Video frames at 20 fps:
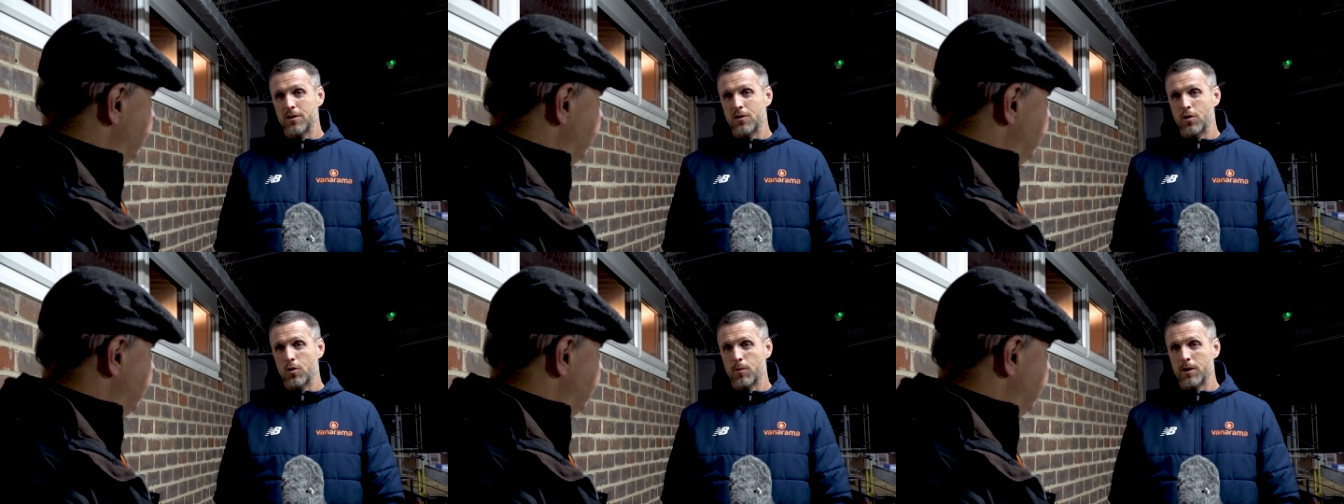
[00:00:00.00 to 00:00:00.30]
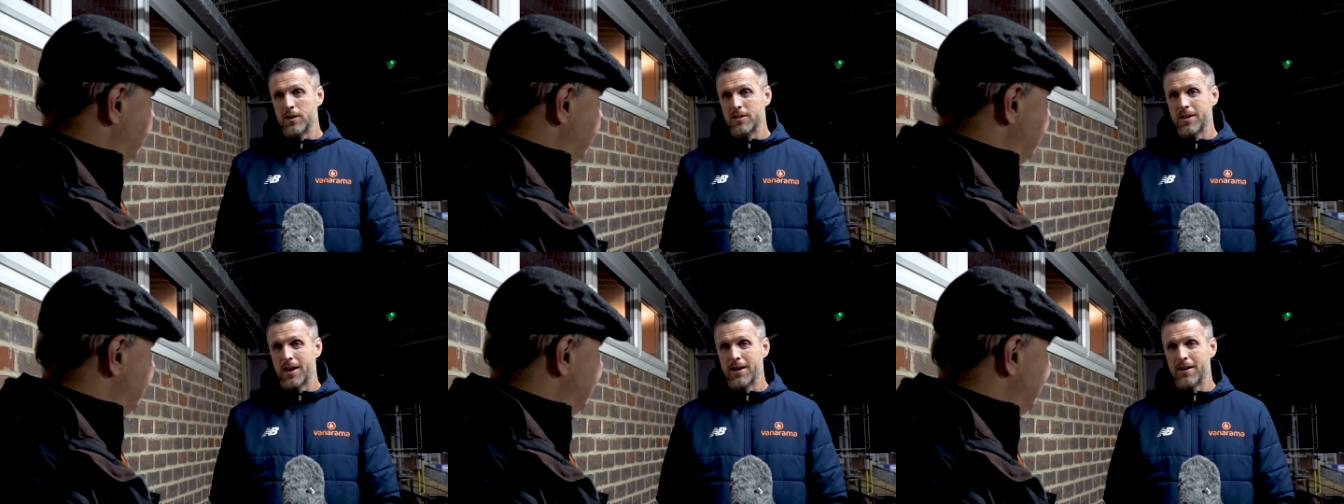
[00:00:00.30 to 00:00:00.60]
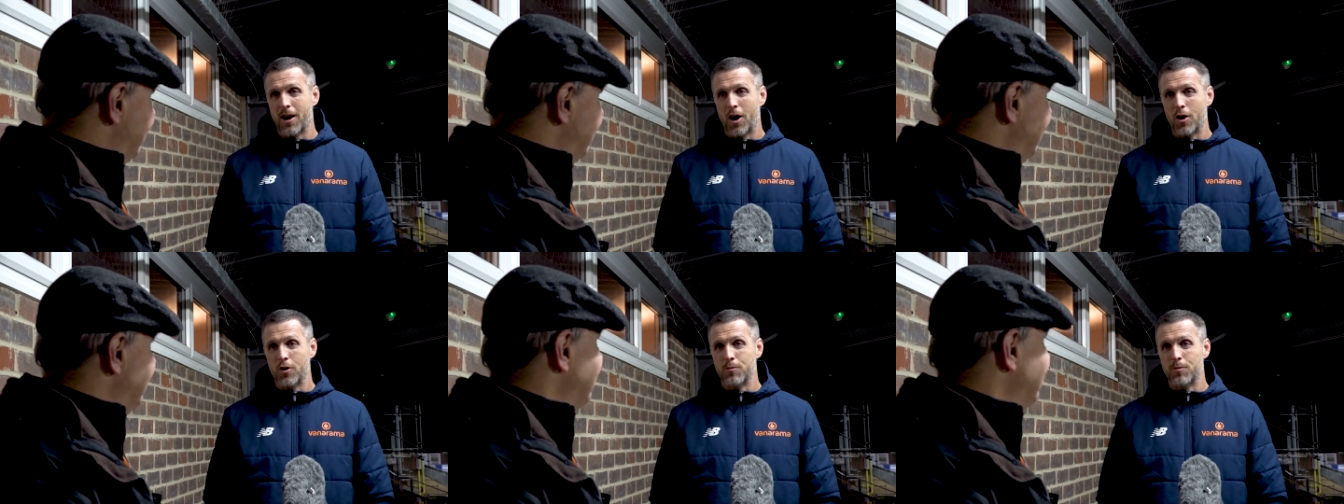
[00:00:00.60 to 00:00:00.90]
You normally say
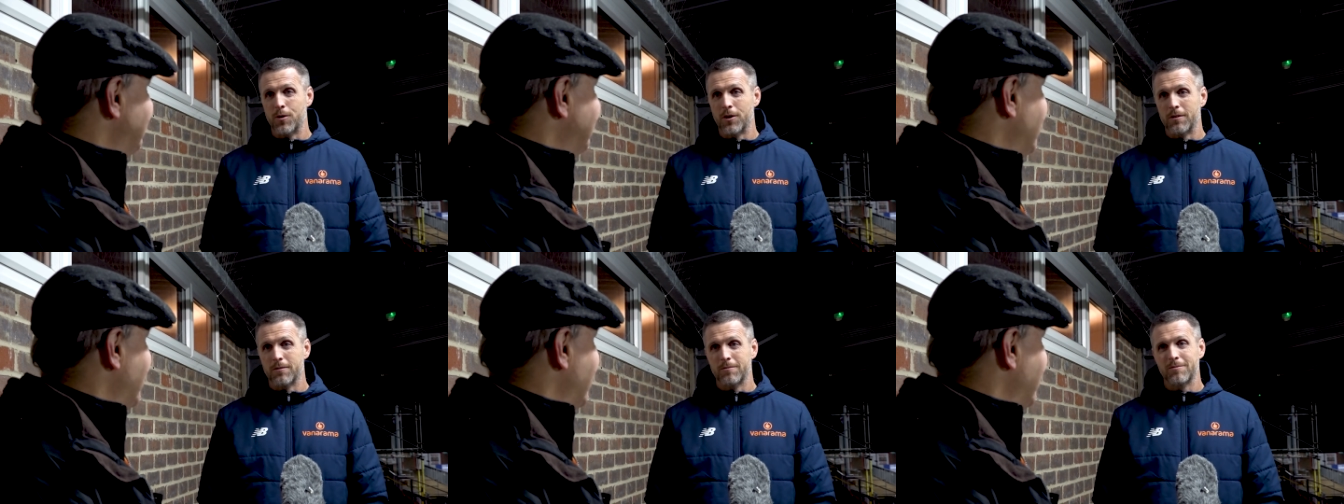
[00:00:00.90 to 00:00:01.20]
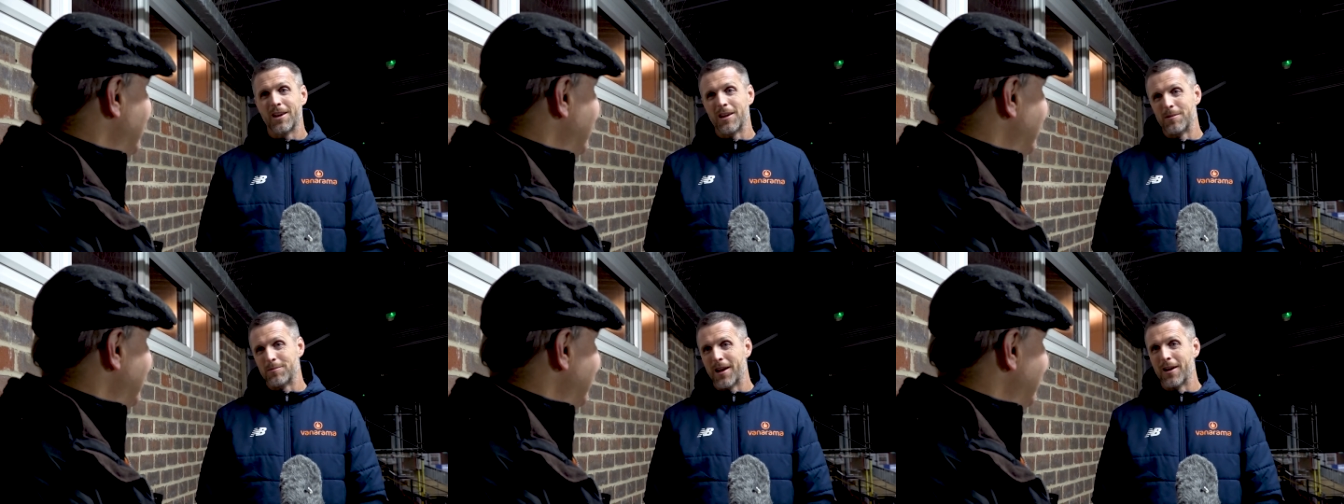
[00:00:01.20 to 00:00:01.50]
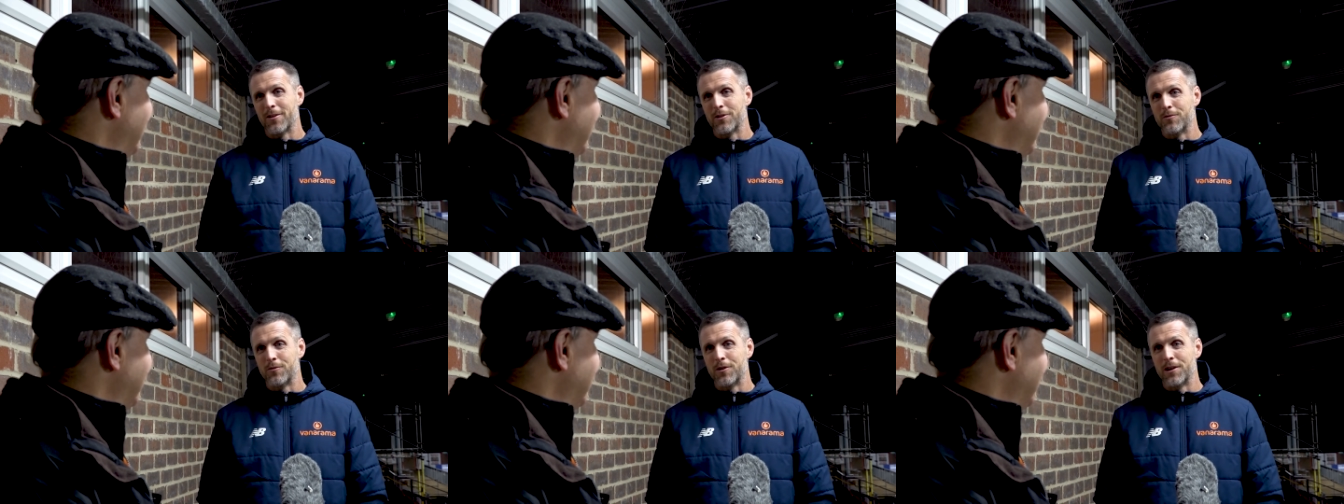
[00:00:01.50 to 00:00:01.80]
no, but deep
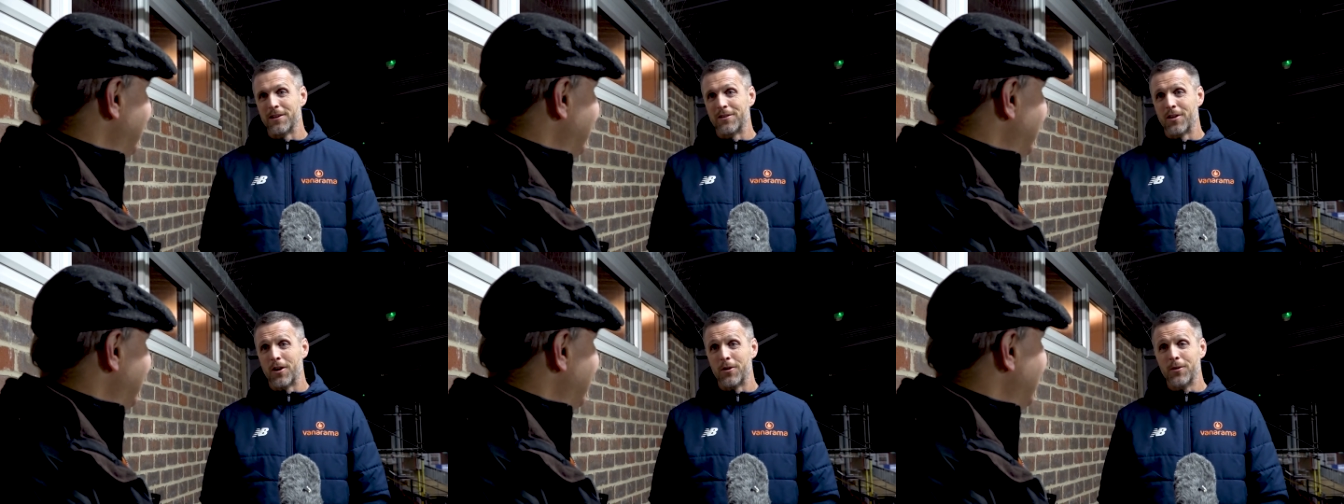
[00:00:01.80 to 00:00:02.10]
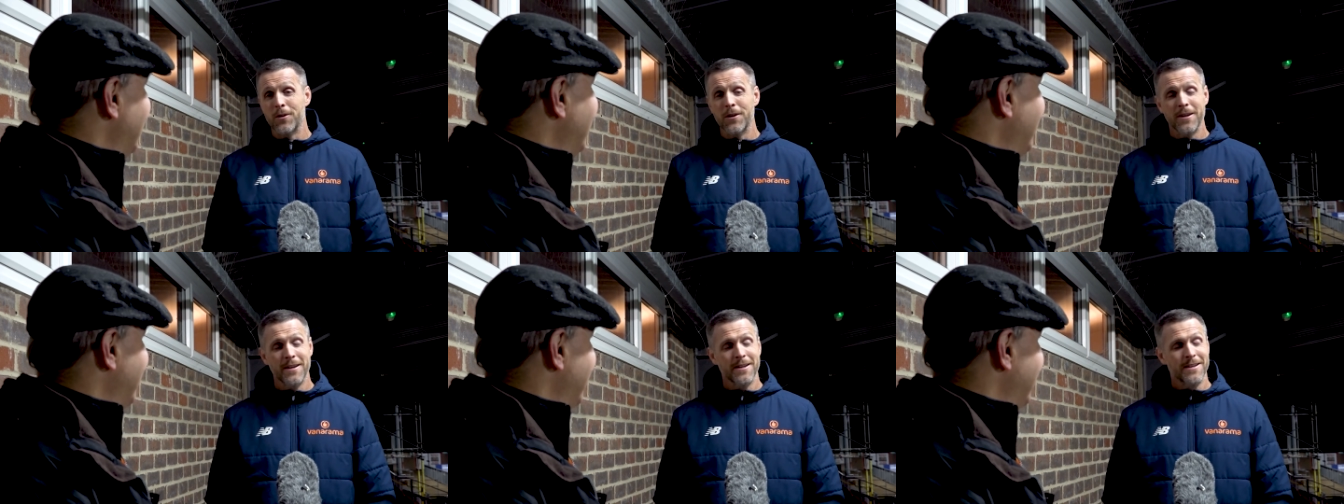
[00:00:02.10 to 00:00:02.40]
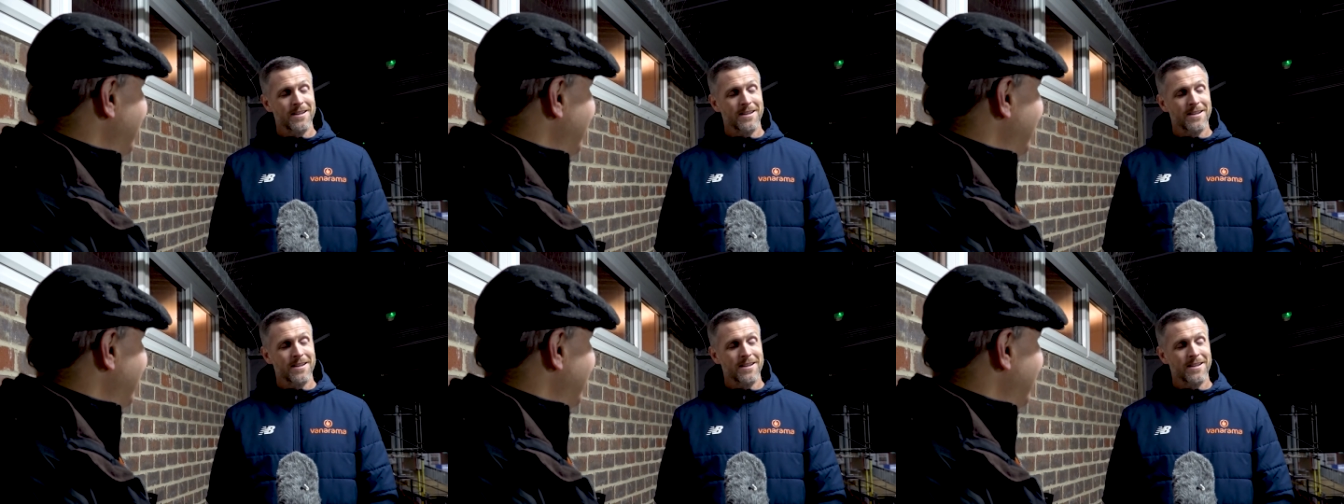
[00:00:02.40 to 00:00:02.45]
down you really do.